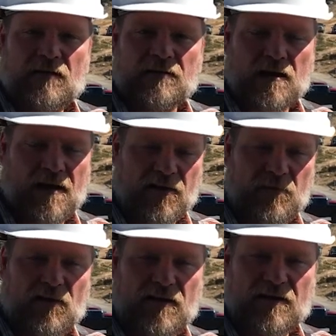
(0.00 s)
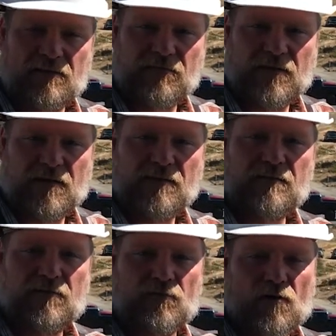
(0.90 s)
entire community of
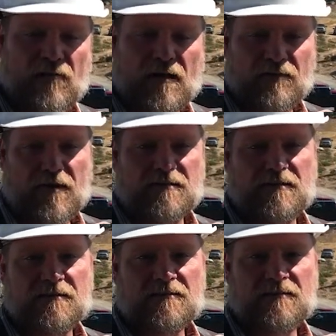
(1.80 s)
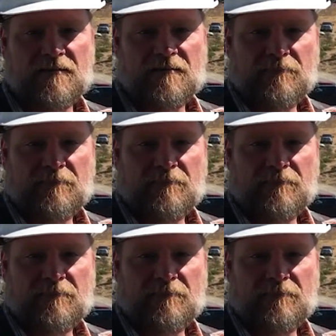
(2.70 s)
Rogue Valley residents,